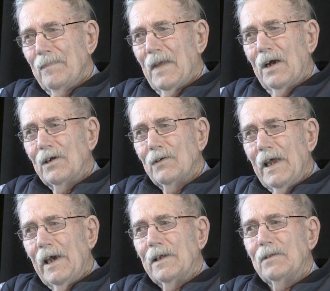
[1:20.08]
Our
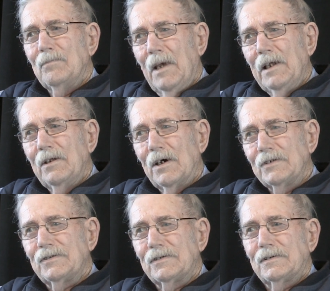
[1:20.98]
dad made
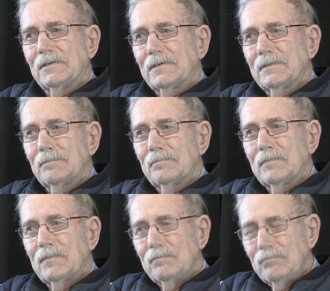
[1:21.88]
us
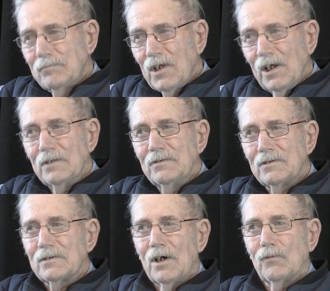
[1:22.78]

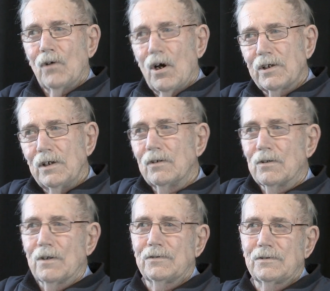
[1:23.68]
kids a rocking
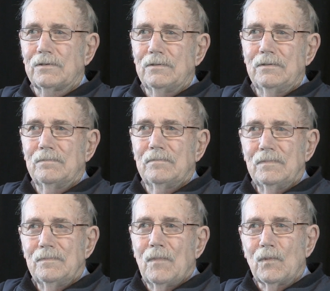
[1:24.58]
horse
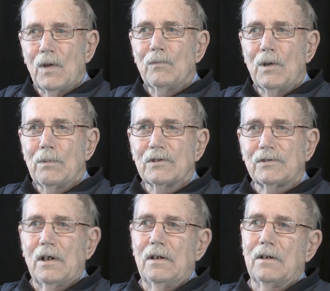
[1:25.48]
when we were
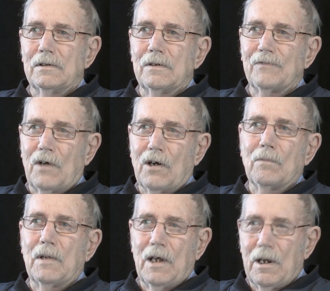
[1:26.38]
still on the
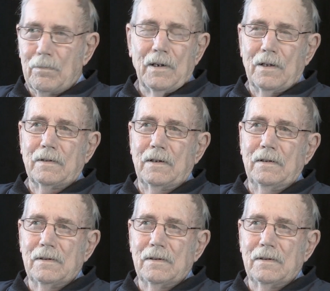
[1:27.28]
farm at Abernathy.